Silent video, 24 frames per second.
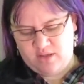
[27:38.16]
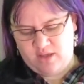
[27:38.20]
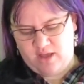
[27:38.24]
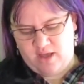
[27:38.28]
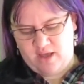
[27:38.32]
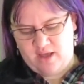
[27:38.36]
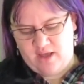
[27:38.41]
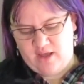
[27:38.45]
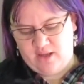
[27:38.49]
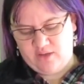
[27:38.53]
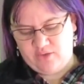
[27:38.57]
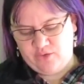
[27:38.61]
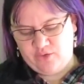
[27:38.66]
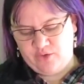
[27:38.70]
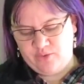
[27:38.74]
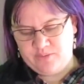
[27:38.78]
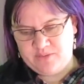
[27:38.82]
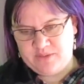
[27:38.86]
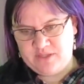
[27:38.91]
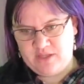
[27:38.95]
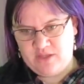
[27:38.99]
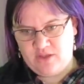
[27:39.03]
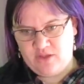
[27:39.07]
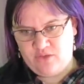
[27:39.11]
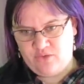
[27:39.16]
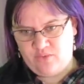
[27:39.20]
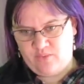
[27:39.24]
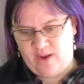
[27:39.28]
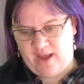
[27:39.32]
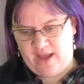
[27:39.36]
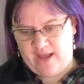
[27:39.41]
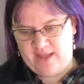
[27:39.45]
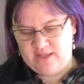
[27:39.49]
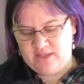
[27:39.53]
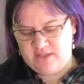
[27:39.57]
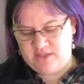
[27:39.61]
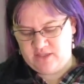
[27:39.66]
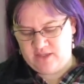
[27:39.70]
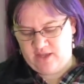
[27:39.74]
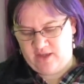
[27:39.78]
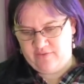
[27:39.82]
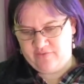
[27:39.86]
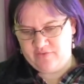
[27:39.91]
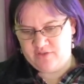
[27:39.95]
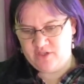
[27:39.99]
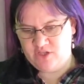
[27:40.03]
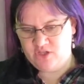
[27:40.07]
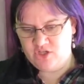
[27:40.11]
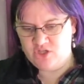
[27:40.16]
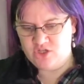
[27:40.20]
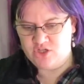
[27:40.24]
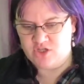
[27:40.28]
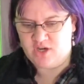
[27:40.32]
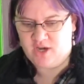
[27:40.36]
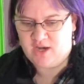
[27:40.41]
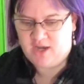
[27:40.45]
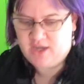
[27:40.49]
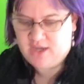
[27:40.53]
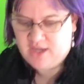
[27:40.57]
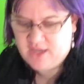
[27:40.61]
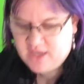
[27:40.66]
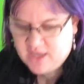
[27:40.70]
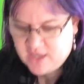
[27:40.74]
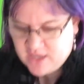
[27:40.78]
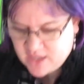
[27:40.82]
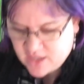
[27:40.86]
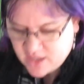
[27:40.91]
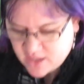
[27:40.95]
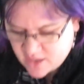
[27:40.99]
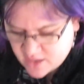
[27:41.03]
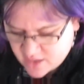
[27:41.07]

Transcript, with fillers: uh, Loops and Threads Soft and Shiny